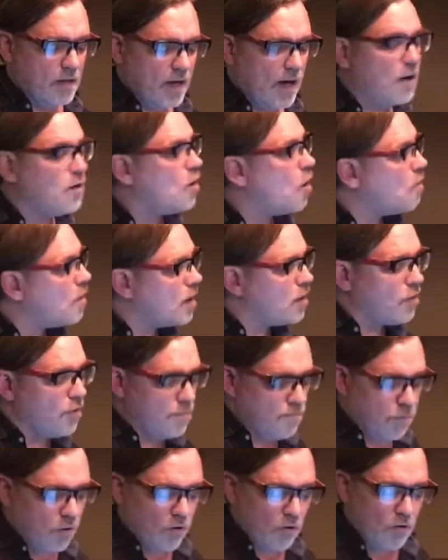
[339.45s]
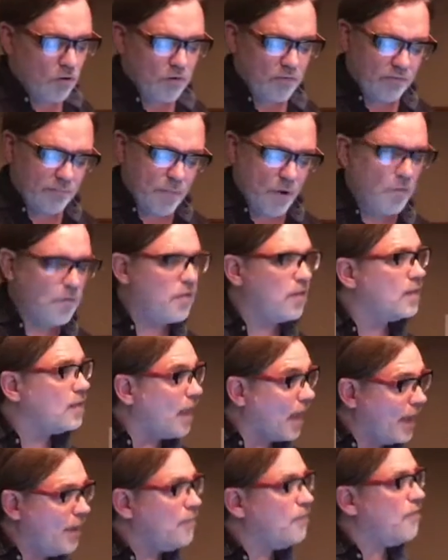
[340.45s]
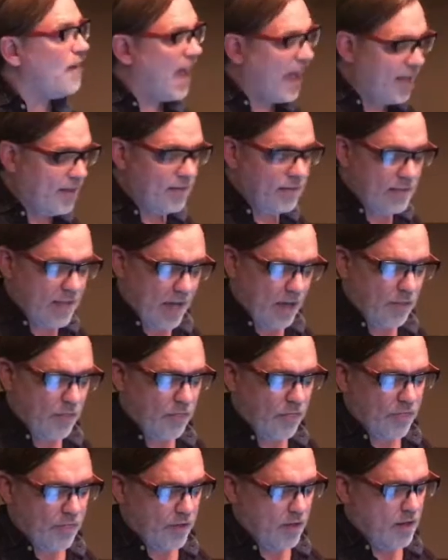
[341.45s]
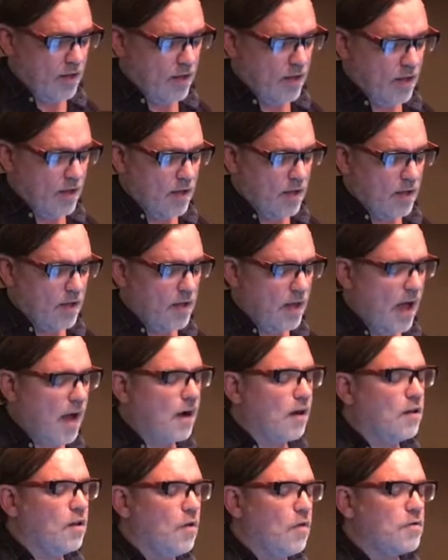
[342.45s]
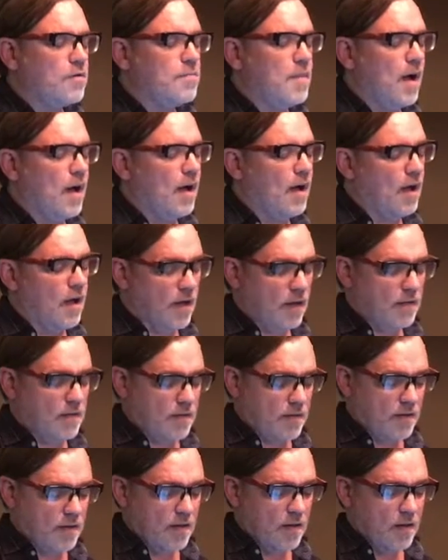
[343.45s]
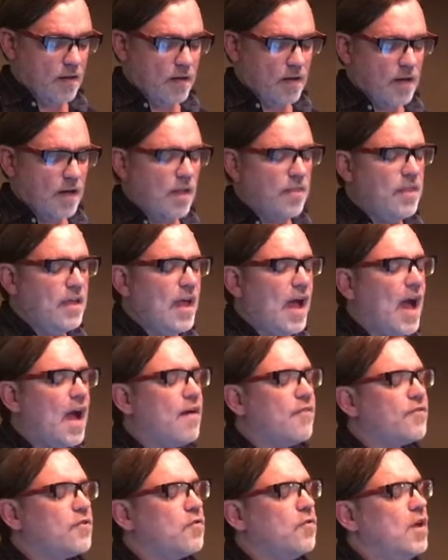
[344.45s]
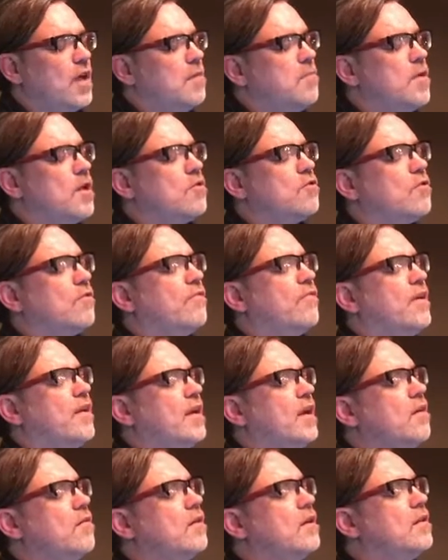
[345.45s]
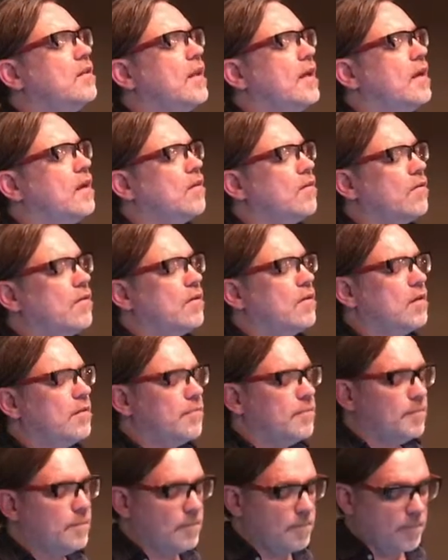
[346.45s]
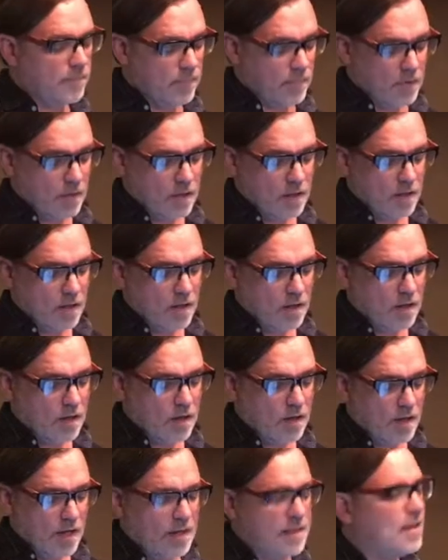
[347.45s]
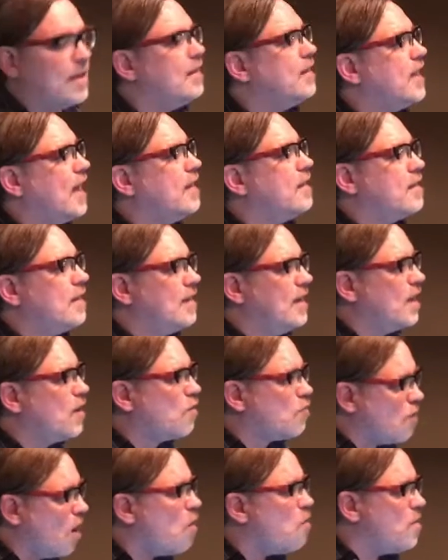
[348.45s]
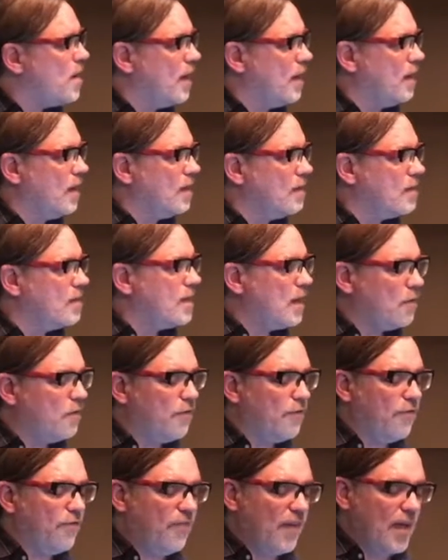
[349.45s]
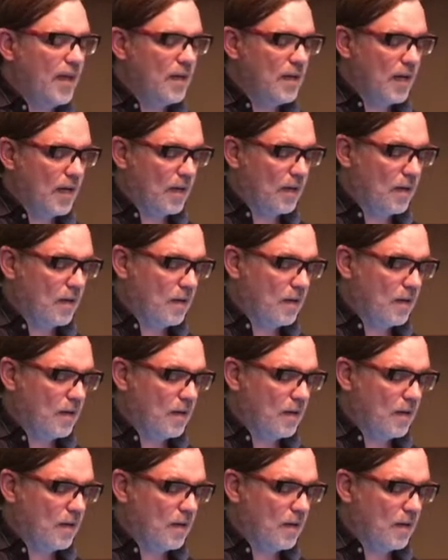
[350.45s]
Ignoring the pull of both life and death, I closed my eyes, and the after image of Venera lingered, its intensity growing instead of fading.